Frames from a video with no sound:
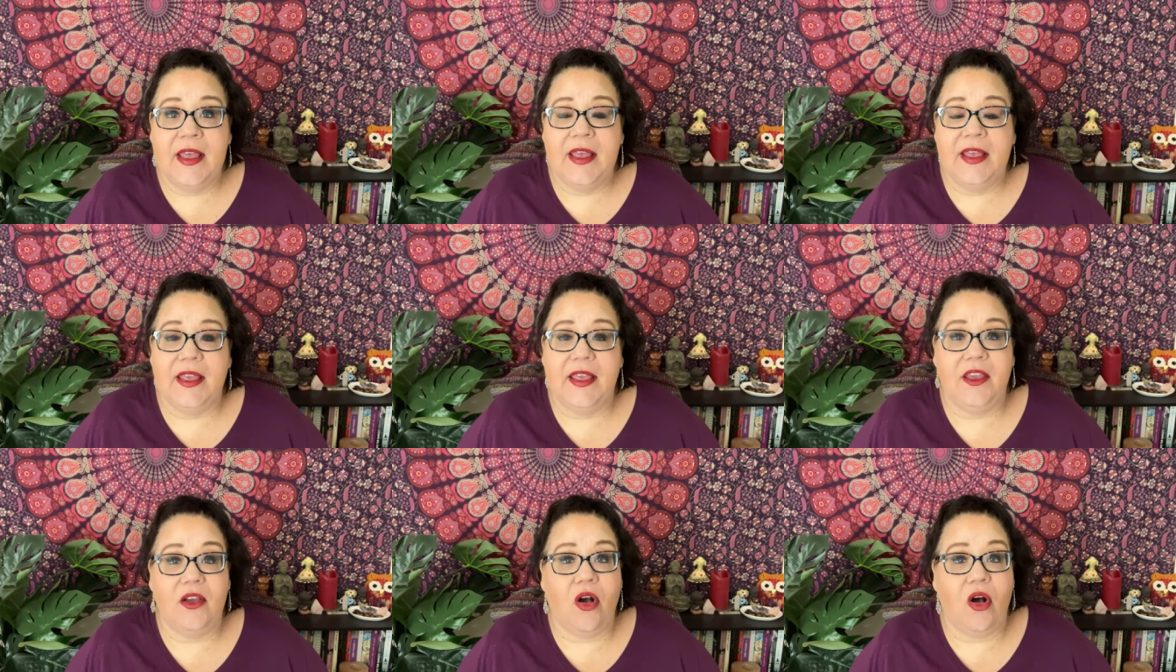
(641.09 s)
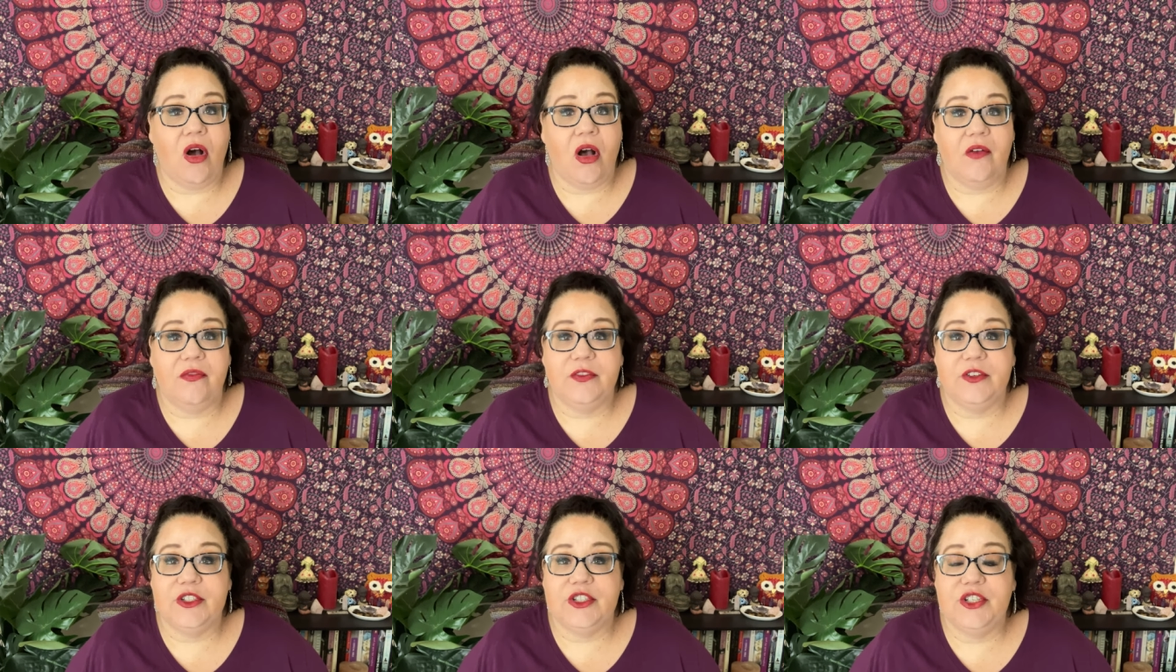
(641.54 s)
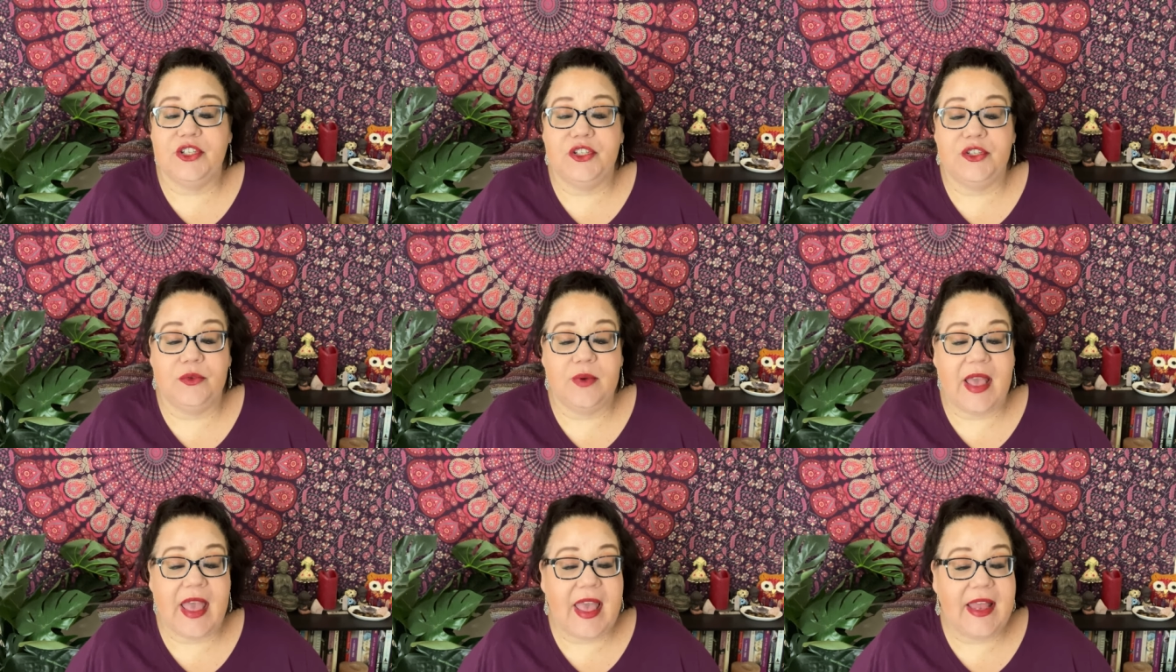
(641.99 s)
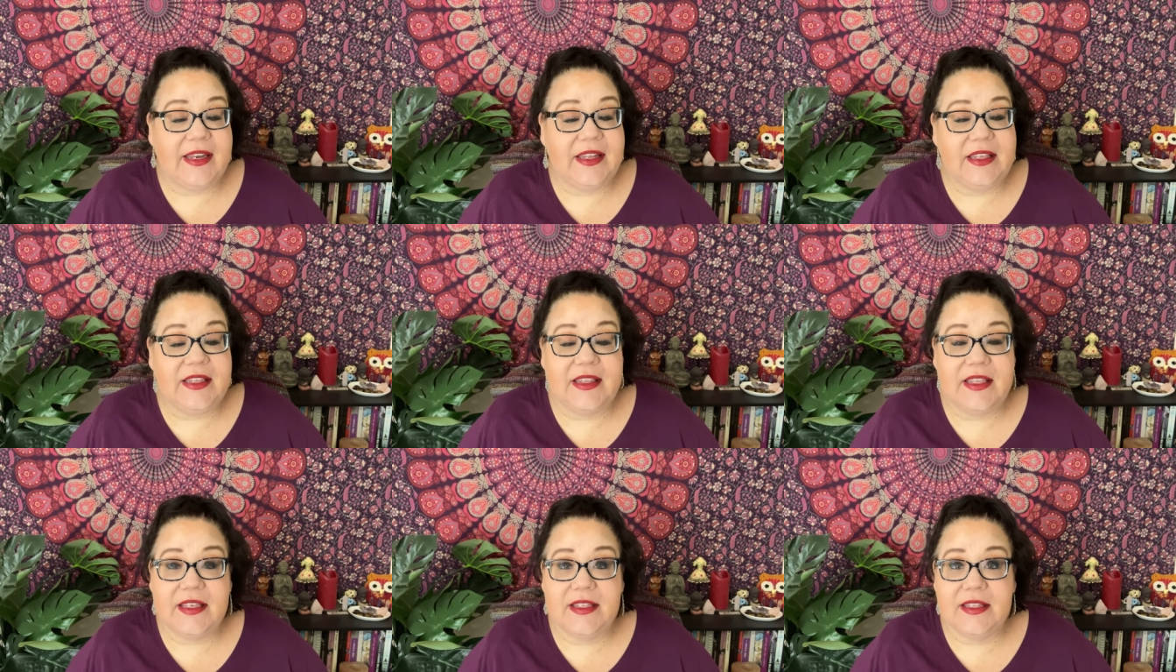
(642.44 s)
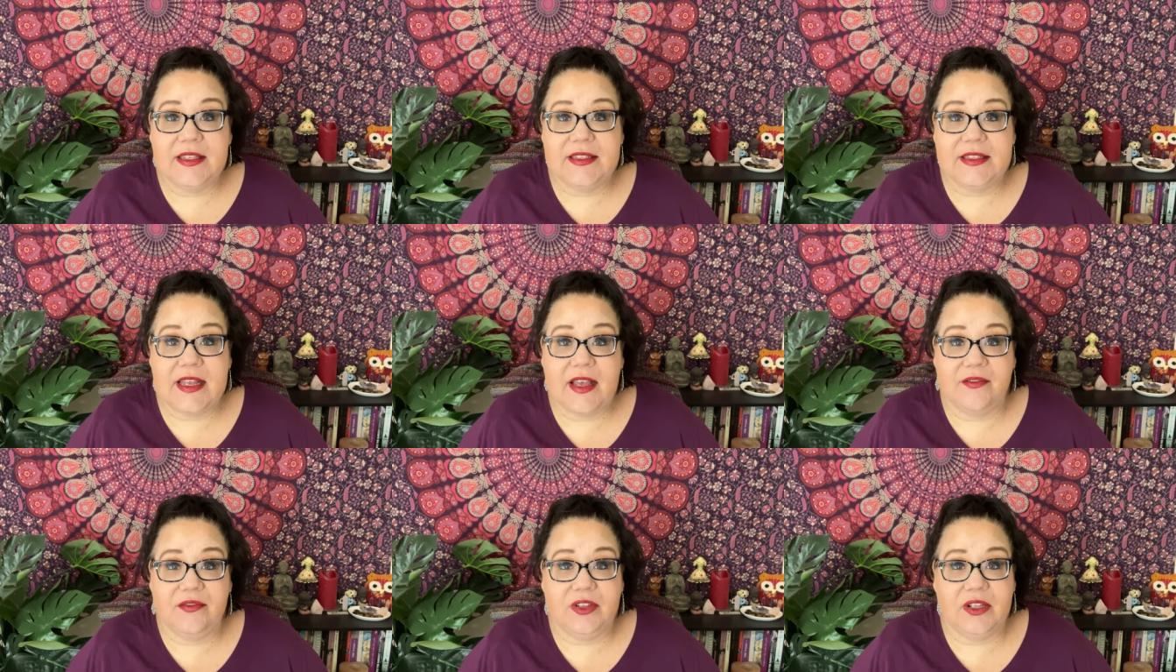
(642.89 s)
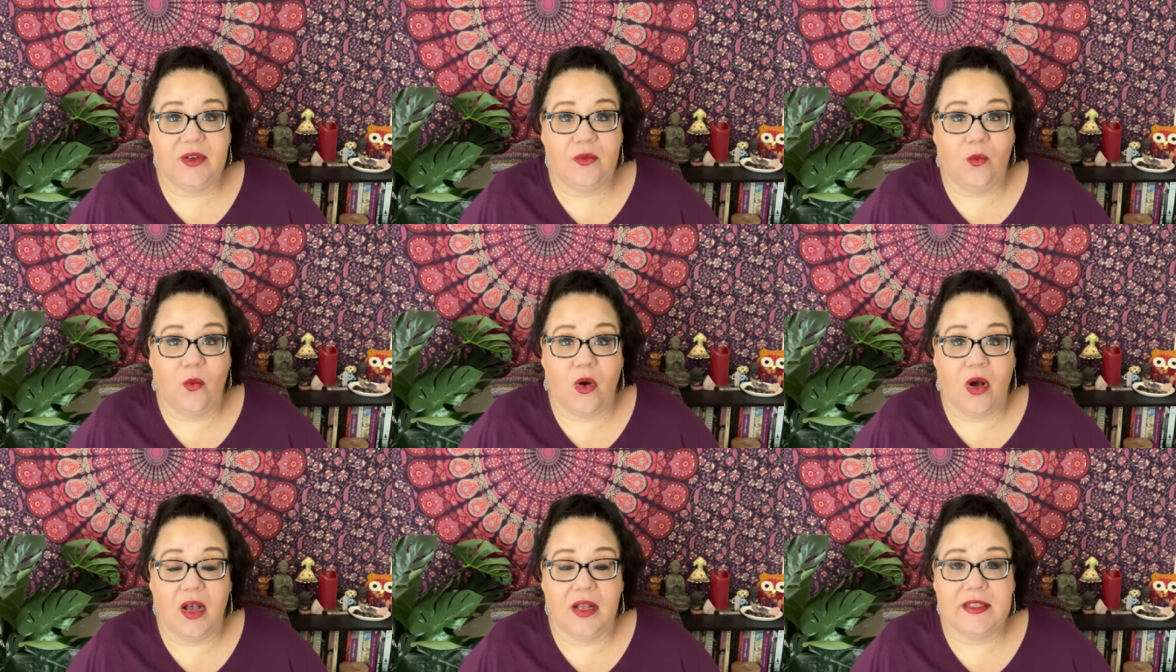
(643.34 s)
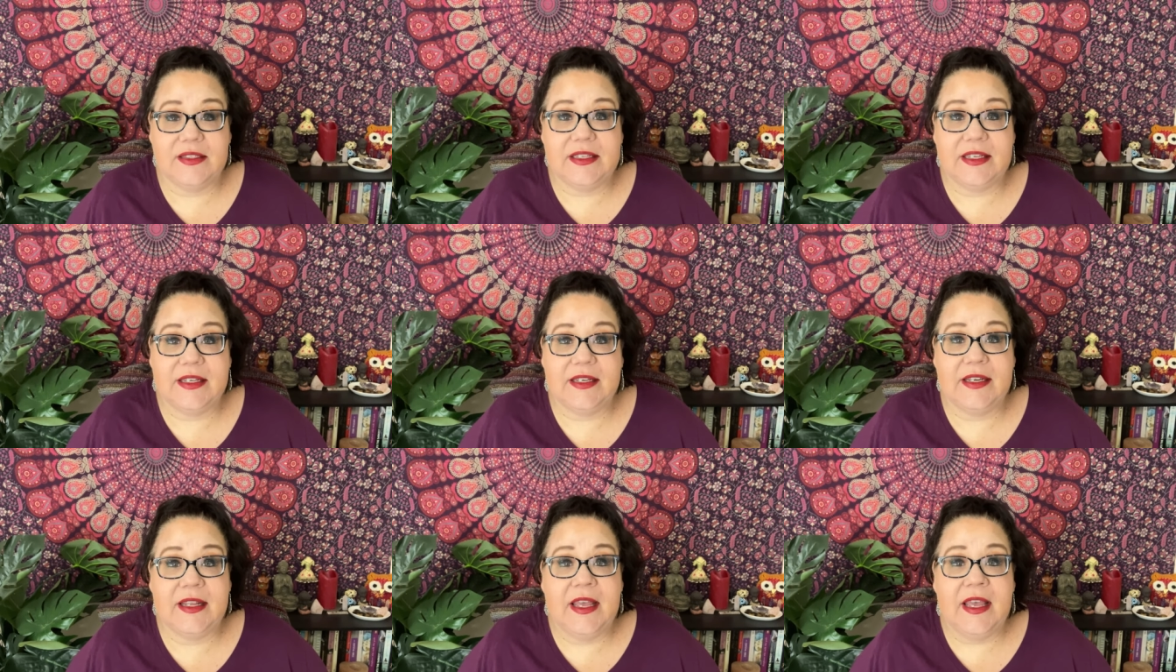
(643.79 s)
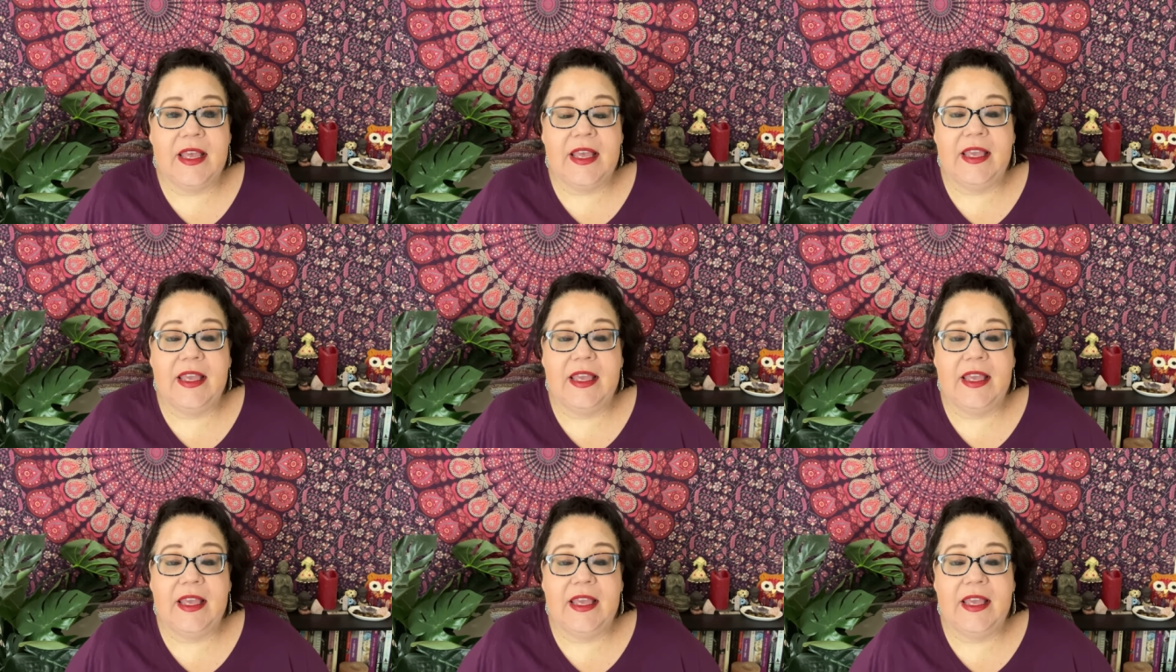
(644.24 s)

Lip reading: He offered to do anything that Devlin wanted.